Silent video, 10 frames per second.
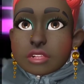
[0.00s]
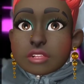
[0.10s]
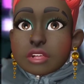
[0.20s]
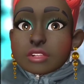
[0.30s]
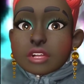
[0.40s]

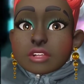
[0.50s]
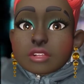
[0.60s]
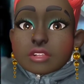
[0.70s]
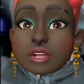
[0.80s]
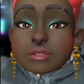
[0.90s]
donate a
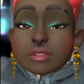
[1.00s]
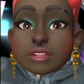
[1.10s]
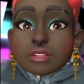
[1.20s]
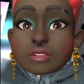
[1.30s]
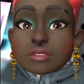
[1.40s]
whole lot of
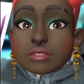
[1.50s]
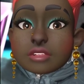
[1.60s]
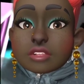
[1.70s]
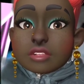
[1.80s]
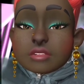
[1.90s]
money
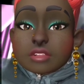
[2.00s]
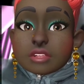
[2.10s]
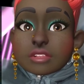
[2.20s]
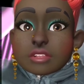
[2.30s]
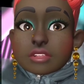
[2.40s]
to the
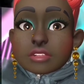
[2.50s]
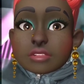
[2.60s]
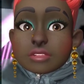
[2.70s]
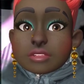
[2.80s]
organization.